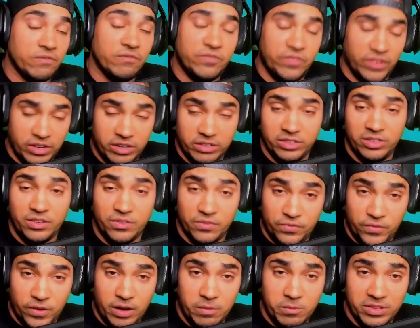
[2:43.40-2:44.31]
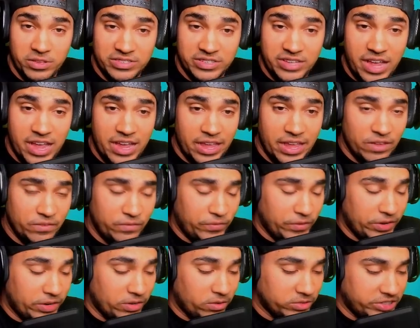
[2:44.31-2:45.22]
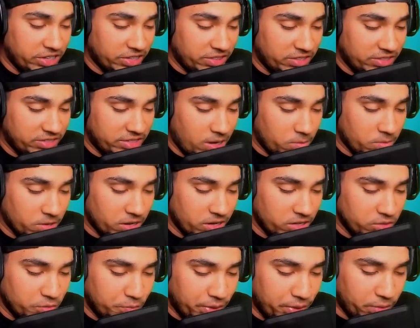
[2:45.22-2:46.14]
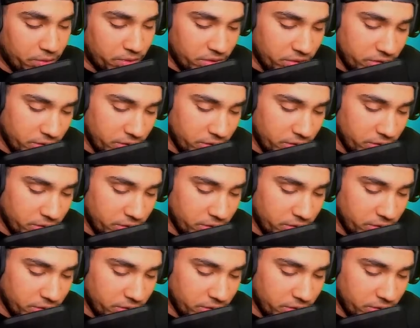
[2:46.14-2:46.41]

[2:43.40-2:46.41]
farm with this guy and funnel. Check this out. We're gonna do both.